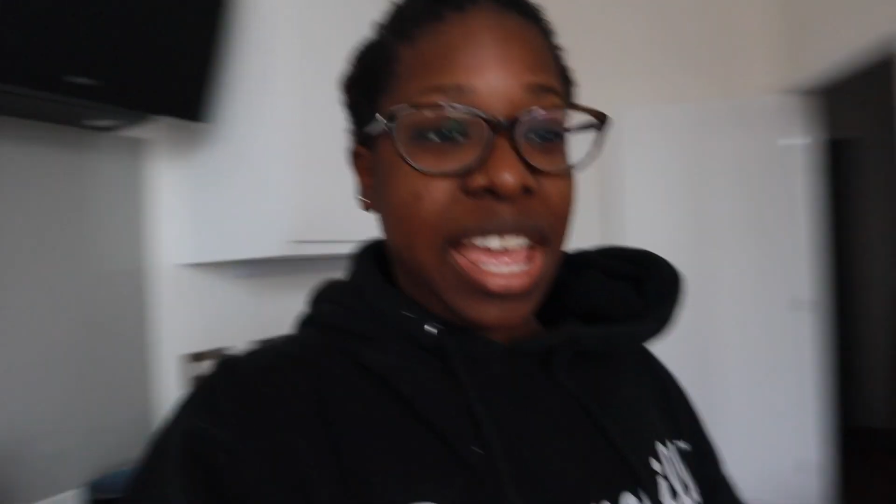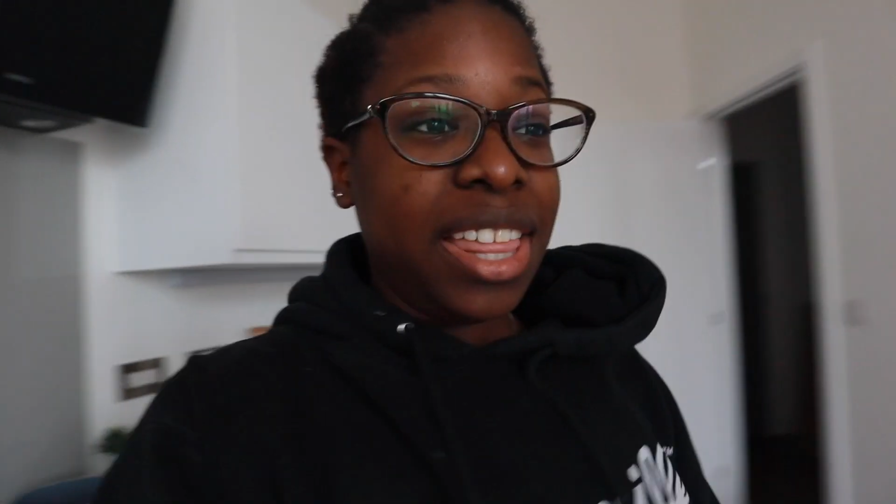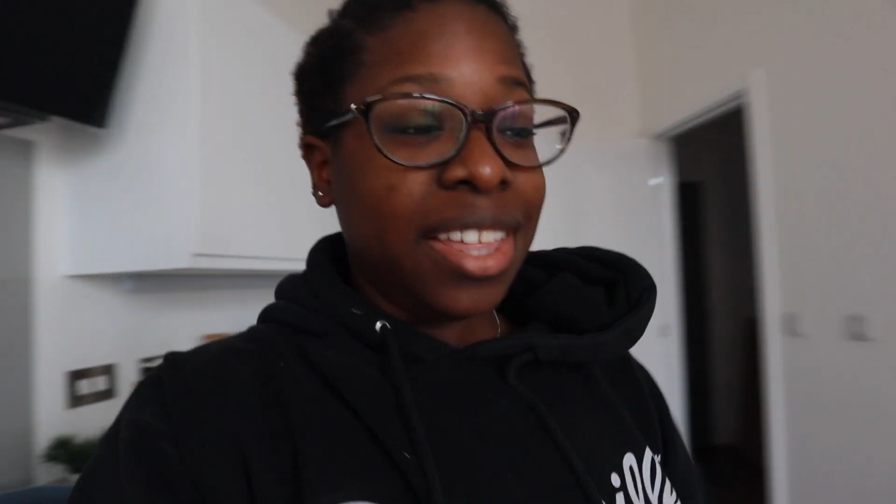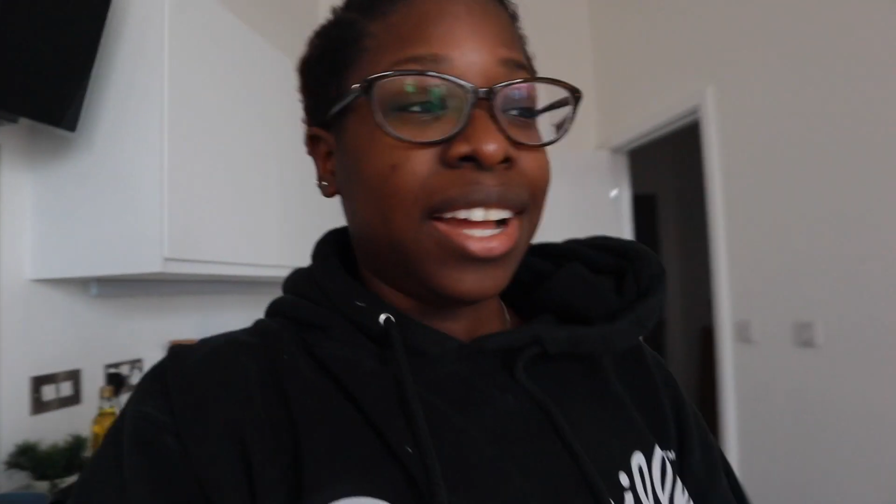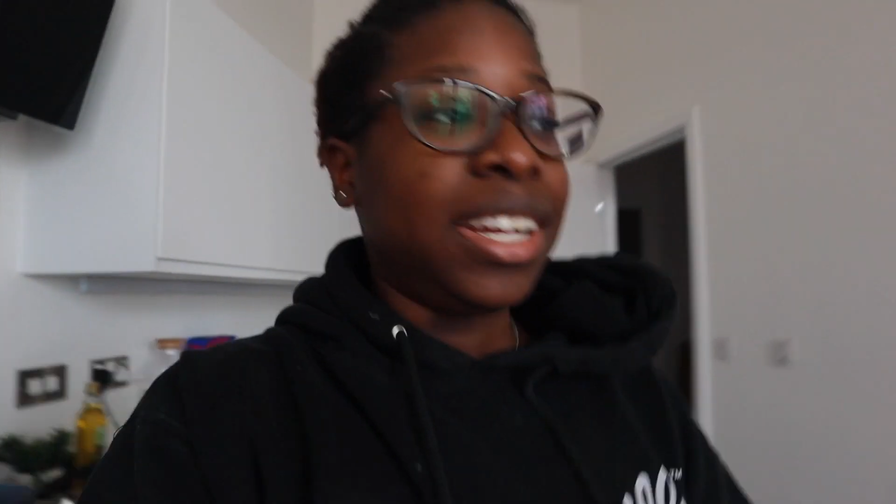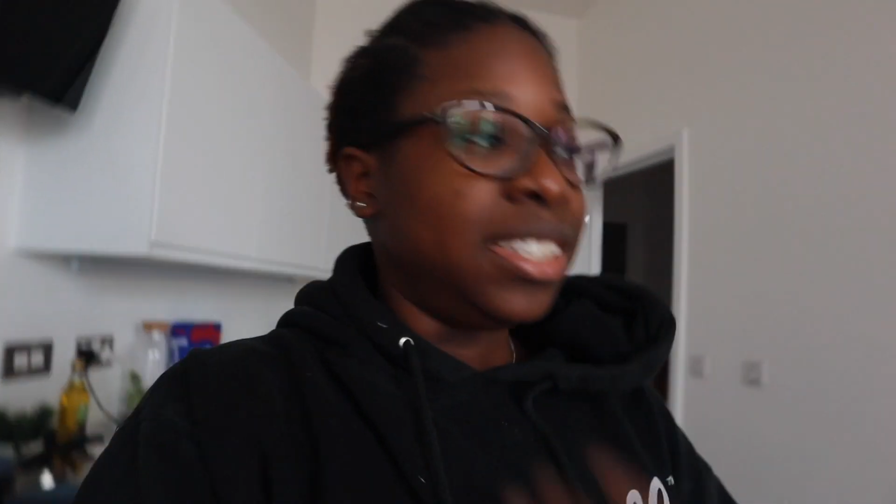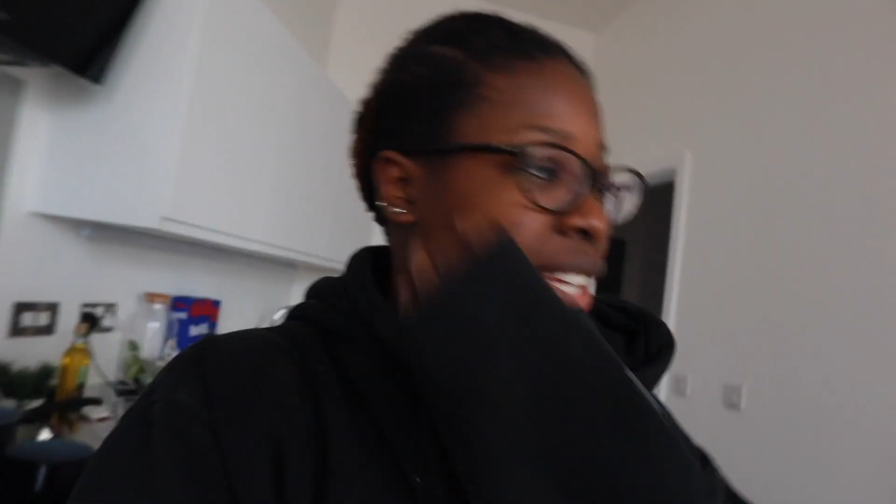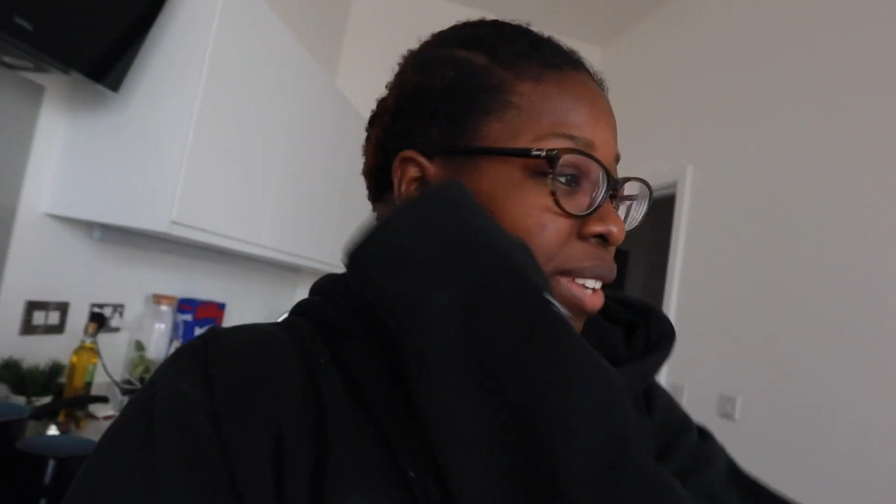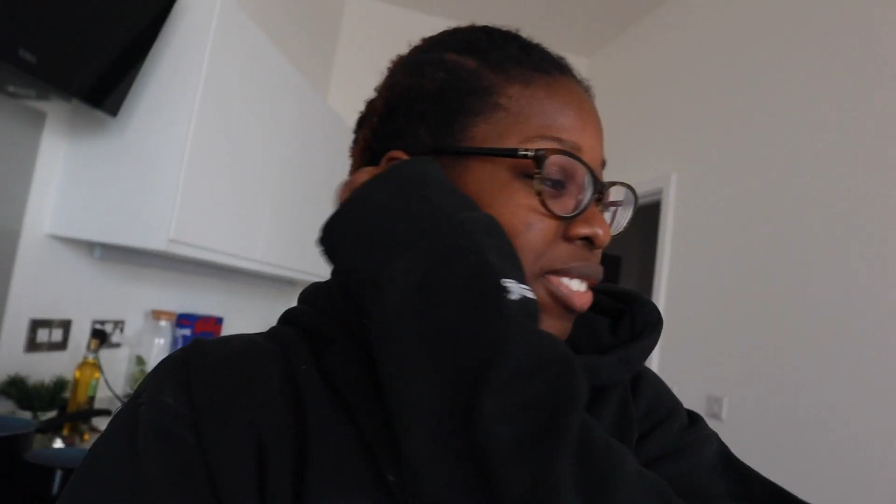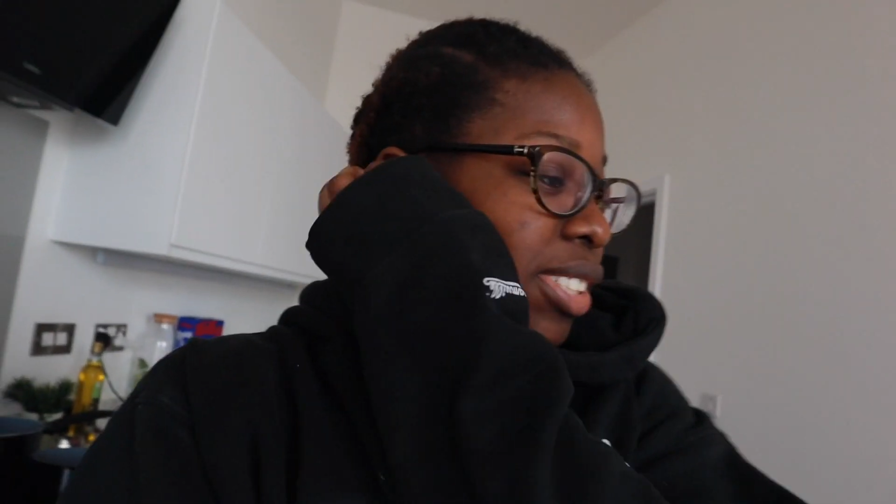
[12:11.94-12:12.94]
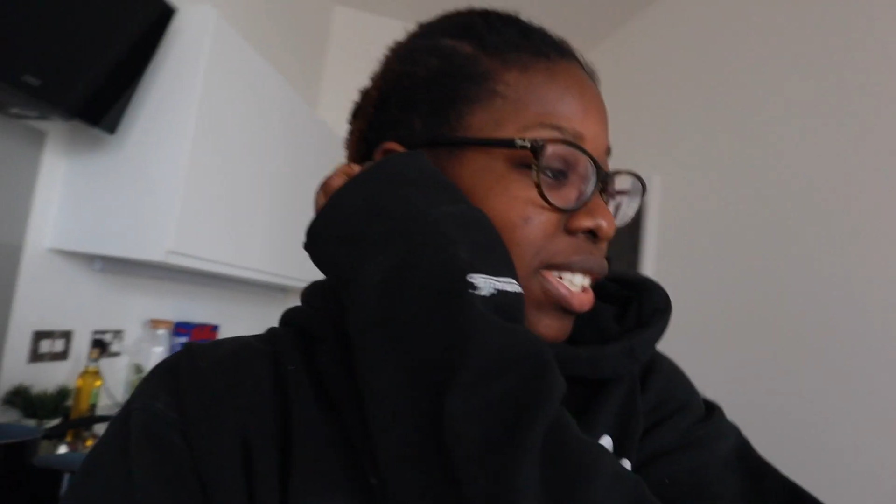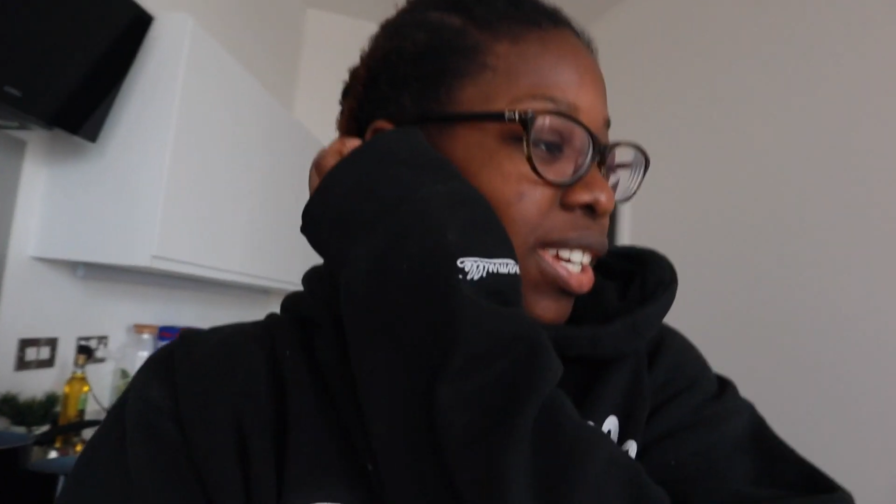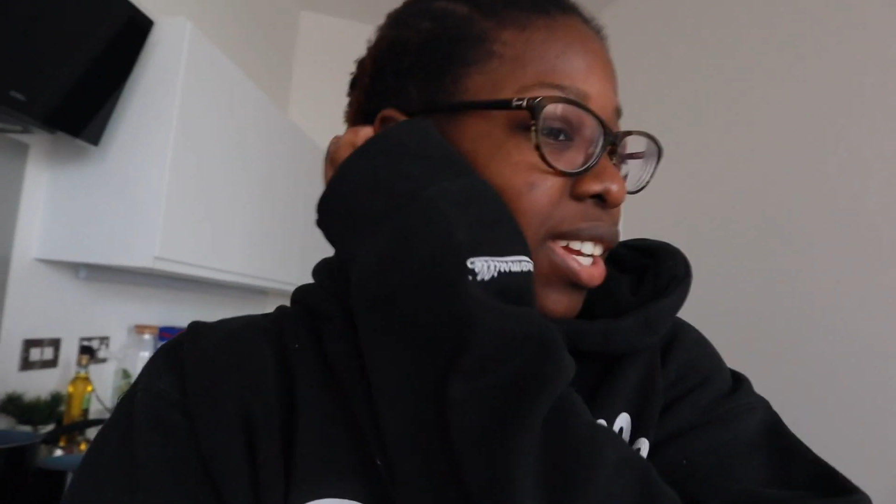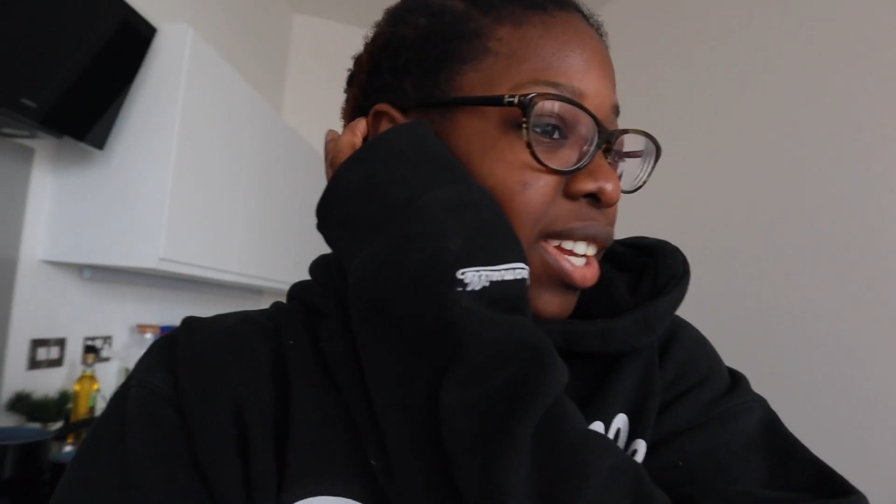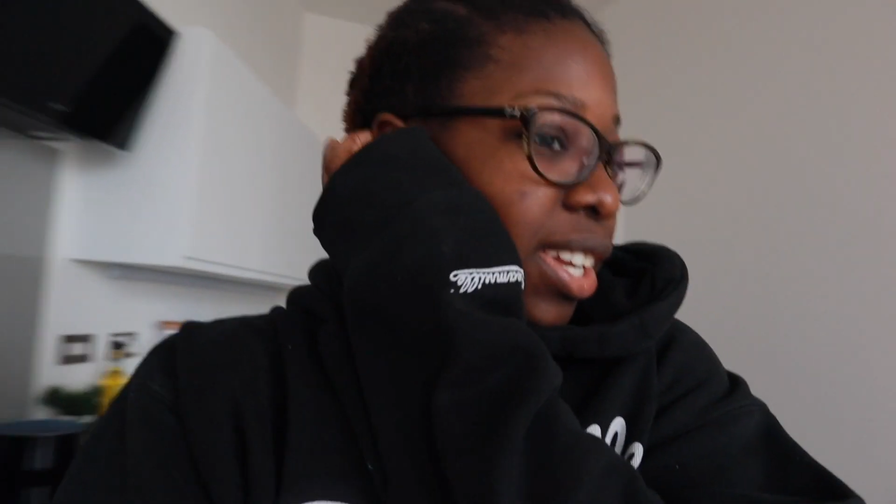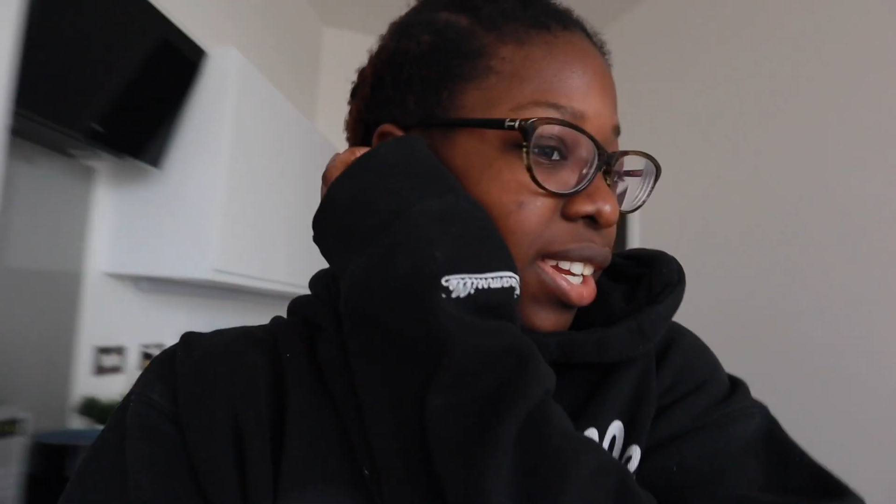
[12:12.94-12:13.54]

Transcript: The couch came today,